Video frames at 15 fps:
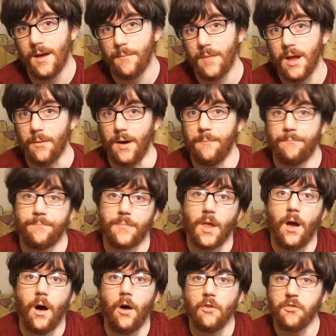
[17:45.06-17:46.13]
But anyway,
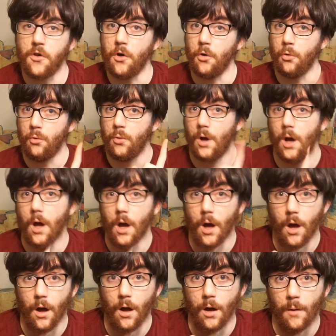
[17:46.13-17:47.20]
also,
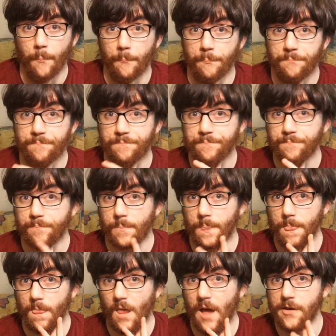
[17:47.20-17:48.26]

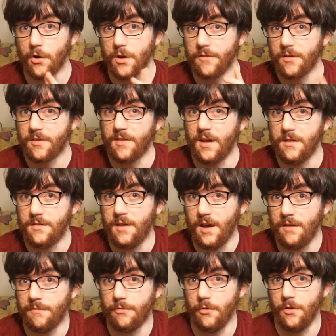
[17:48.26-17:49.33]
I don't have a set
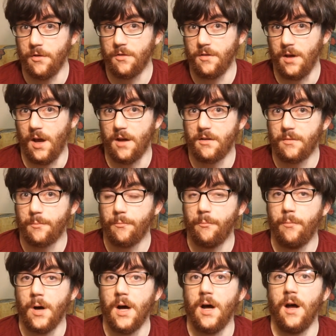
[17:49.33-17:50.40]
date for this yet,
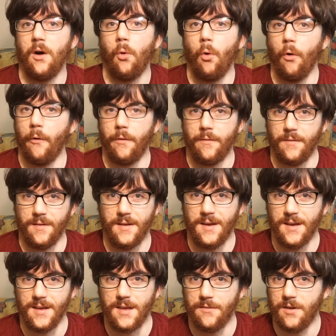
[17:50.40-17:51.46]
or
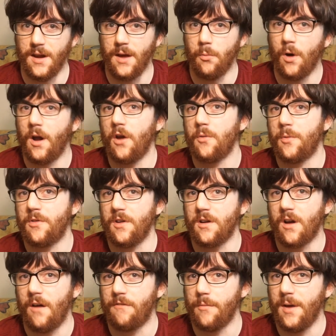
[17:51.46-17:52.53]
even a 100%
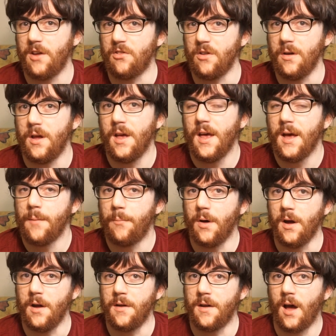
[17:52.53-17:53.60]
confirmation,
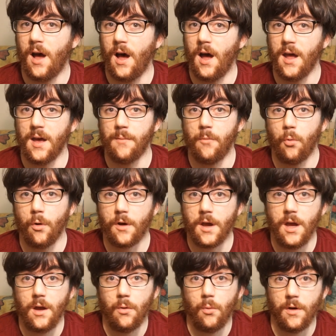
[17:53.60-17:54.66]
but I am
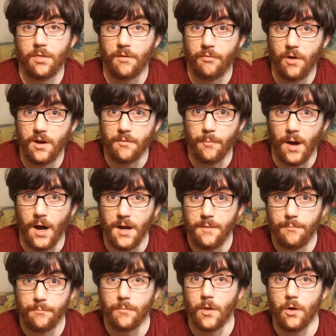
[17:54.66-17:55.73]
working with a friend of
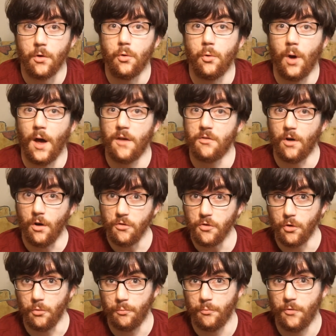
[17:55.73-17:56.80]
mine who has
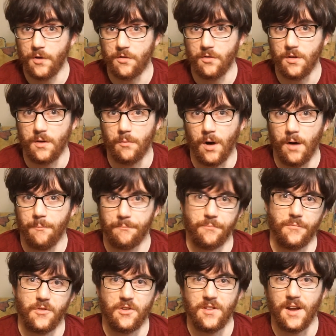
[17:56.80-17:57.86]
also recently, well,
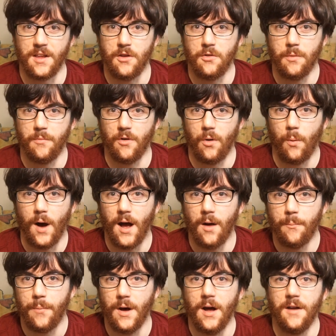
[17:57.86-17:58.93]
she's had a YouTube for a
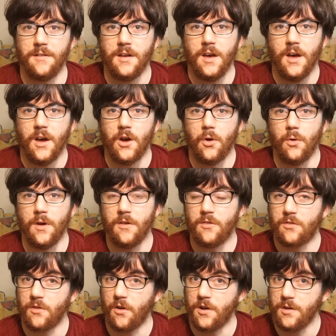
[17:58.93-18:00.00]
while, but who
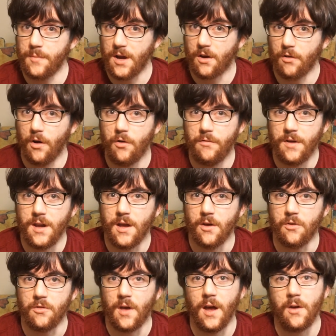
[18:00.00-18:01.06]
is starting to make her own
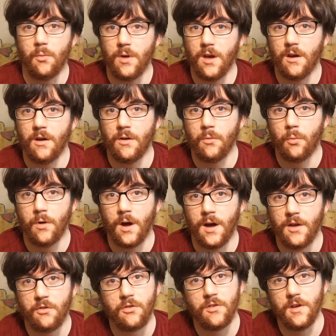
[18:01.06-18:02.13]
videos, and we are
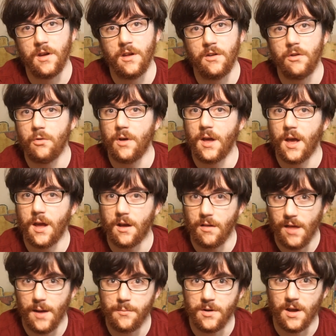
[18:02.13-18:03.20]
interested in doing a
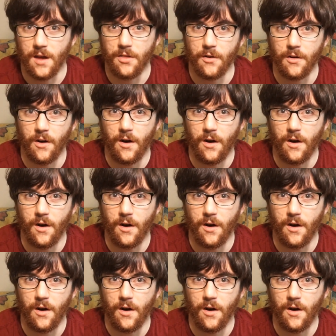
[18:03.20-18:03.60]
collab together